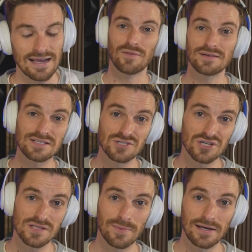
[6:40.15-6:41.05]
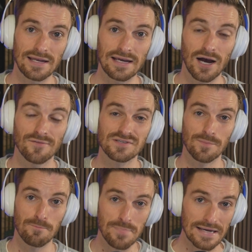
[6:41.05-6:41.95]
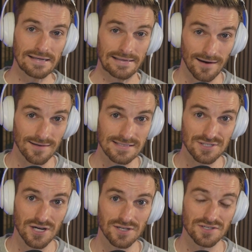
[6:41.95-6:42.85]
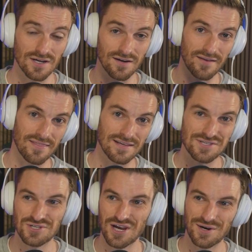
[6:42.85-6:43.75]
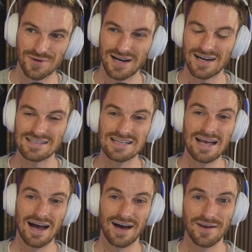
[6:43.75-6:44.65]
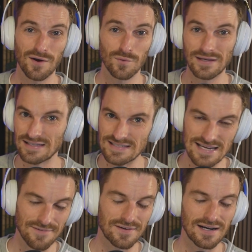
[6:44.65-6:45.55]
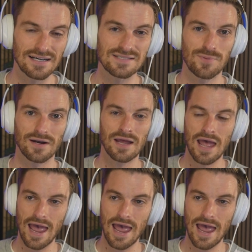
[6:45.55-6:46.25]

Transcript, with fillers: Now, this is just the beginning of some big content changes on this channel, guys. Uh, not only in Def Guides, but